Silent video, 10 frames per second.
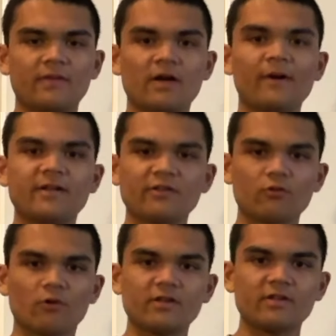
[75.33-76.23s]
thereby
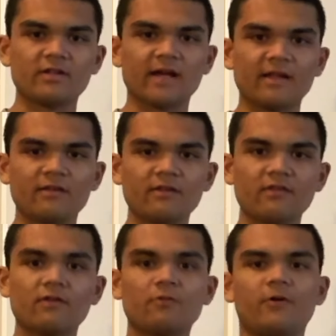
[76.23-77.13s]
distorting the
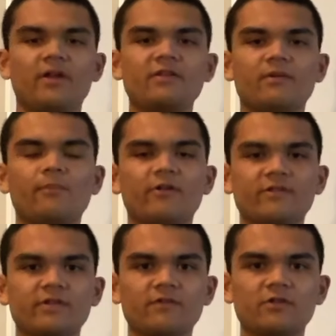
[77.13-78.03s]
lattice, creating a
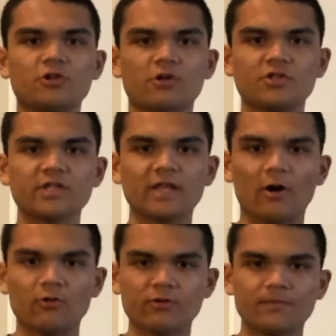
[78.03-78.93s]
positively charged
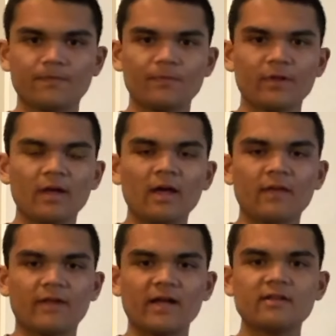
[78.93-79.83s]
cloud.
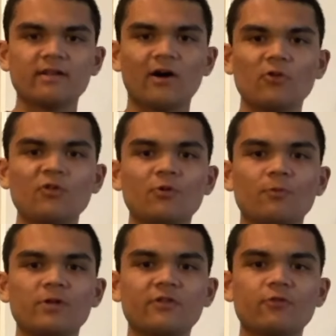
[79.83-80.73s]
That cloud
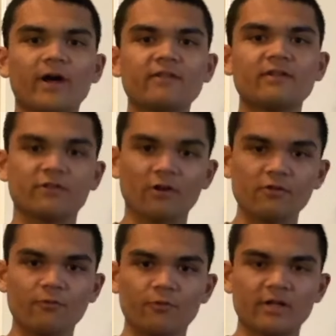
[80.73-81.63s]
will attract
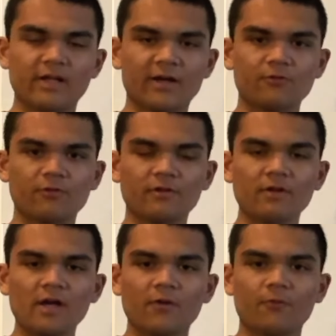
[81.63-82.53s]
another free
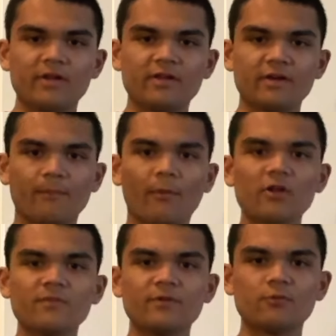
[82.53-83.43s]
electron, creating a
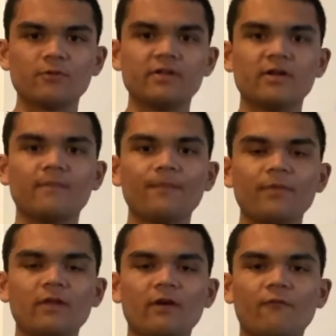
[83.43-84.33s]
bond between them,
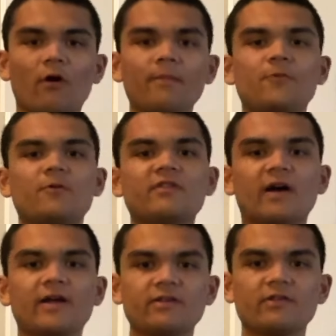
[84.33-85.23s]
forming what
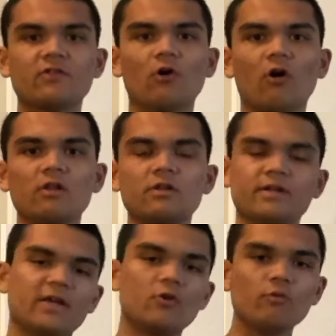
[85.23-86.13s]
scientists call
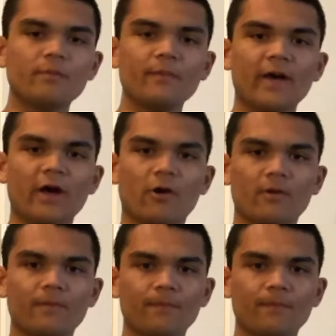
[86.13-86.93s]
a Cooper pair.